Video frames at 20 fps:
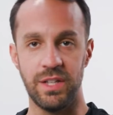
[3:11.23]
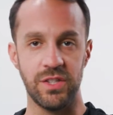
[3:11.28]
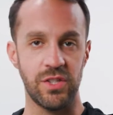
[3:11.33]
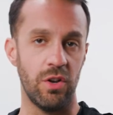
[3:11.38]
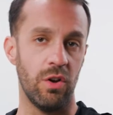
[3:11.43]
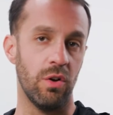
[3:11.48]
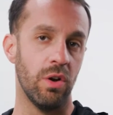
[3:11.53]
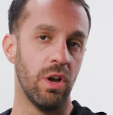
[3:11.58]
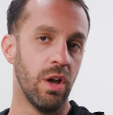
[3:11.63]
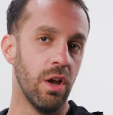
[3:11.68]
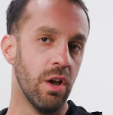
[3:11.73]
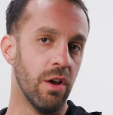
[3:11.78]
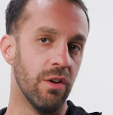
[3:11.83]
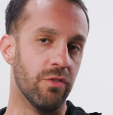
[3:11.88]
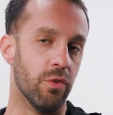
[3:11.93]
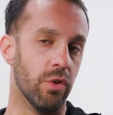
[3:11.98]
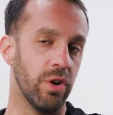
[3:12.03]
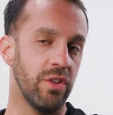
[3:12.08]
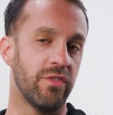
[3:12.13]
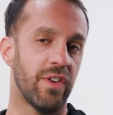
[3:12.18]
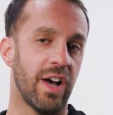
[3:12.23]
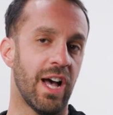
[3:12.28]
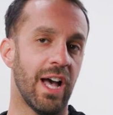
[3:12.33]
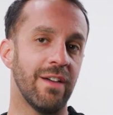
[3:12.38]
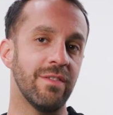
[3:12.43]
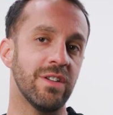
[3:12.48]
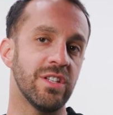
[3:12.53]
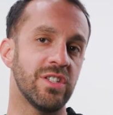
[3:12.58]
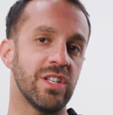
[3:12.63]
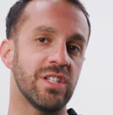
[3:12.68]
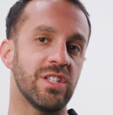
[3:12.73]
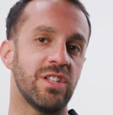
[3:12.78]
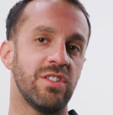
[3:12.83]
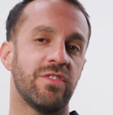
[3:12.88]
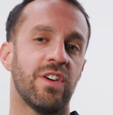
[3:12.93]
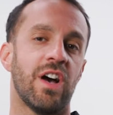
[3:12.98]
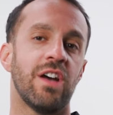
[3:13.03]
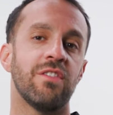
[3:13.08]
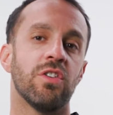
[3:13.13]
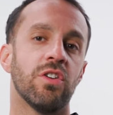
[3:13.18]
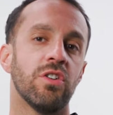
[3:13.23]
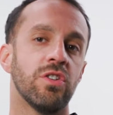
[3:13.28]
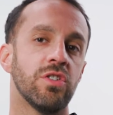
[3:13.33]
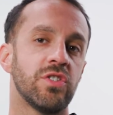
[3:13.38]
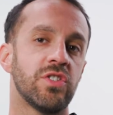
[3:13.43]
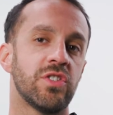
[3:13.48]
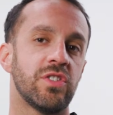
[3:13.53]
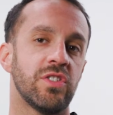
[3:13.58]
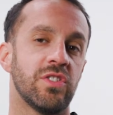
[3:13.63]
So 45 to 65 hertz